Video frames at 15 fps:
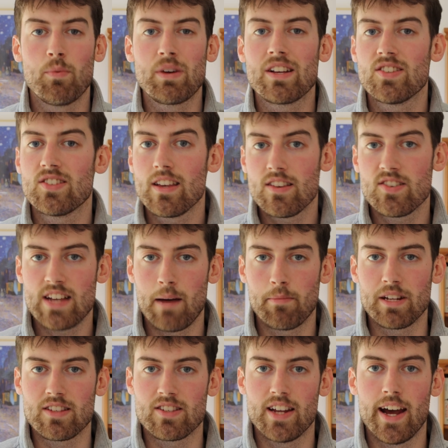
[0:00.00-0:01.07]
And we can see this
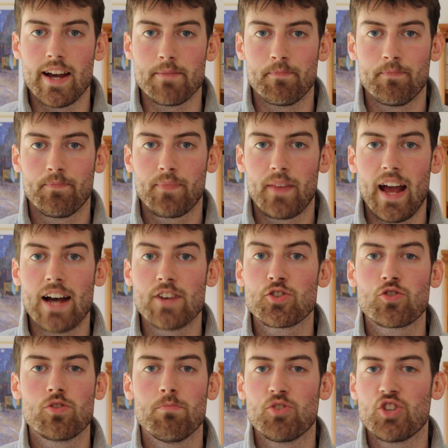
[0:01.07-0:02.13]
happening today. As
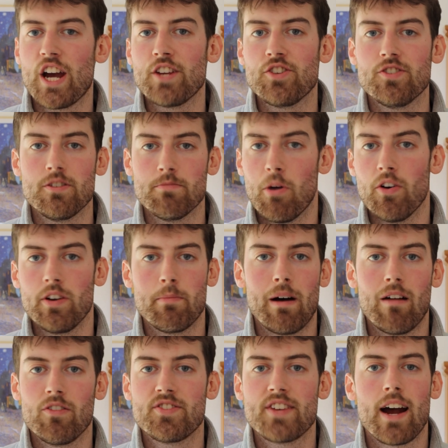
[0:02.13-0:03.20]
Trump changes his mind
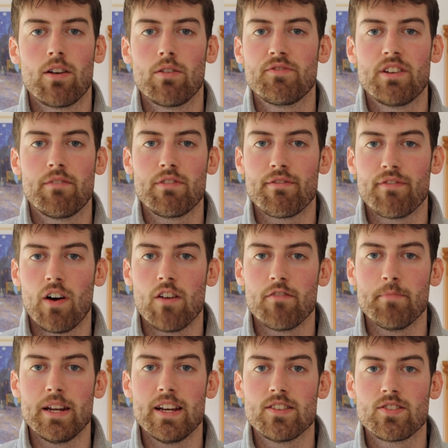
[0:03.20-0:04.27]
about the tariffs every
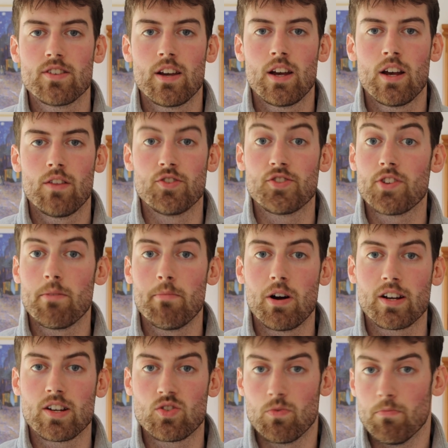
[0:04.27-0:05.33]
5 minutes, the stock
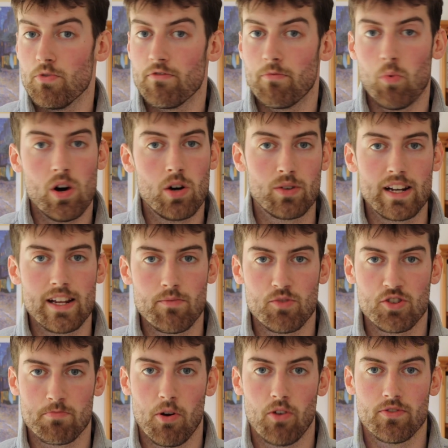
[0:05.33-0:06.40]
markets will move wildly in
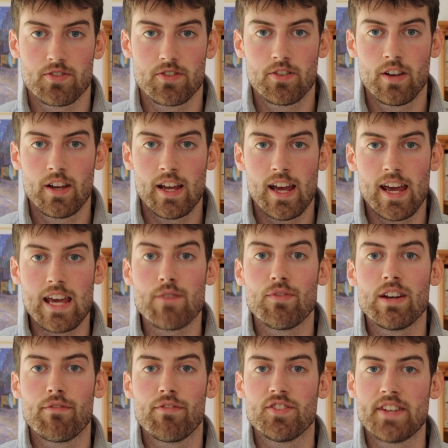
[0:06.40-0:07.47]
response,
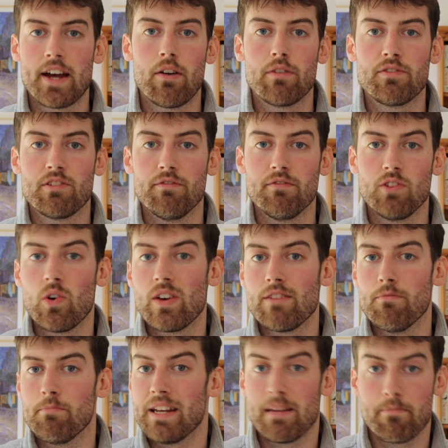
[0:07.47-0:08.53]
even if the tariffs have not
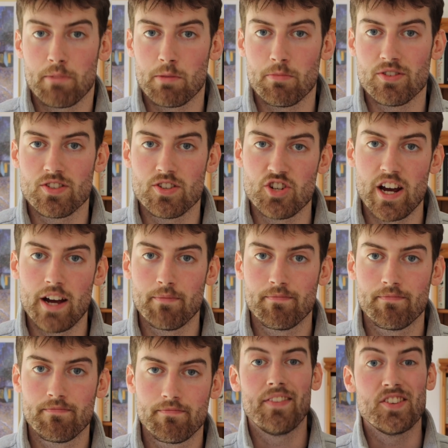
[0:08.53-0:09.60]
even been implemented yet.
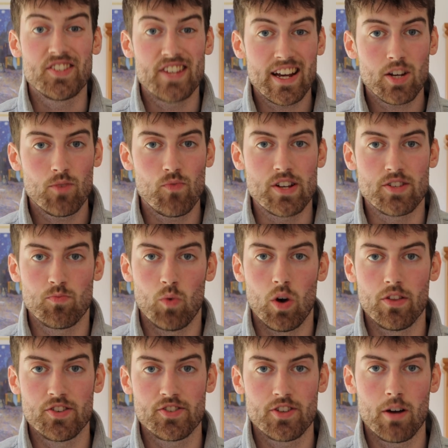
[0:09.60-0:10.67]
And the second reason
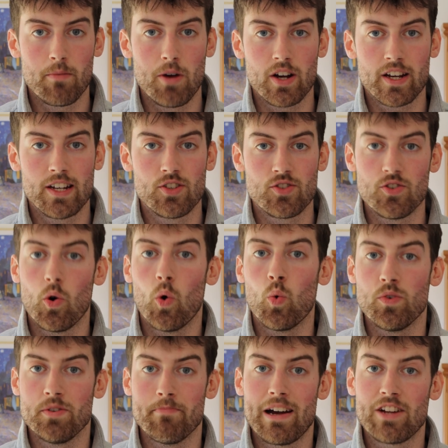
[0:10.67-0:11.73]
why the stock market doesn't
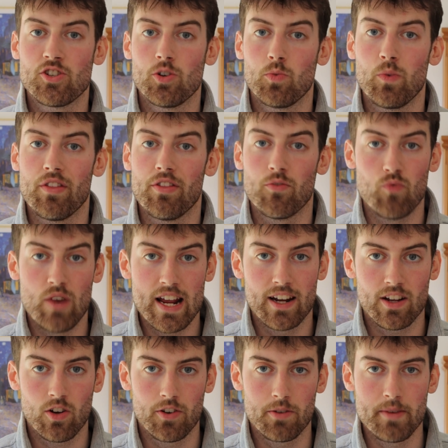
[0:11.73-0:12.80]
always match up with the real
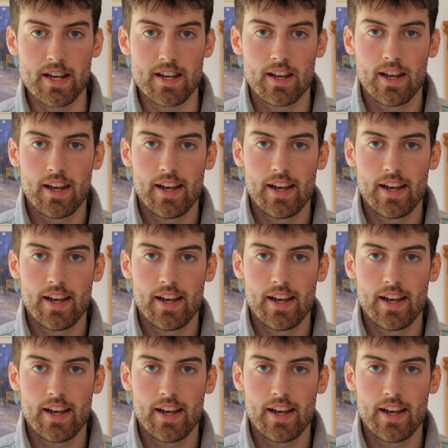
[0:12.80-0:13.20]
economy